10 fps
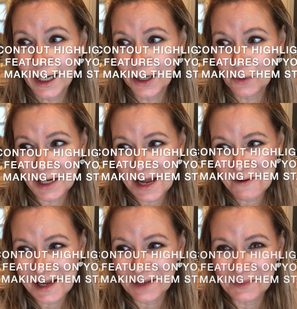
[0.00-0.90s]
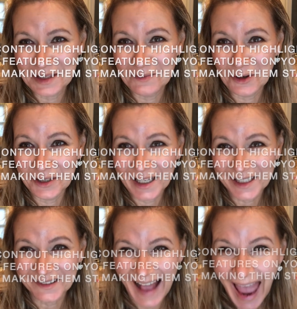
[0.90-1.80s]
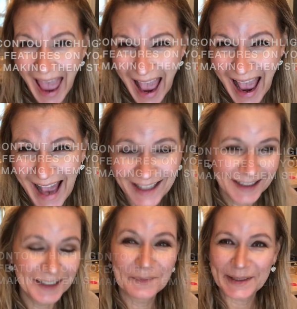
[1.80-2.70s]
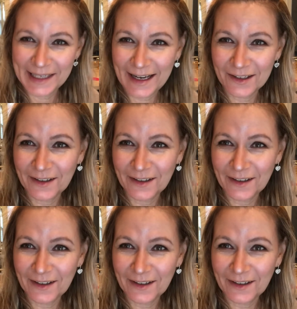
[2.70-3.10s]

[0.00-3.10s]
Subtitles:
When I wake up in the morning, I go, ah. But now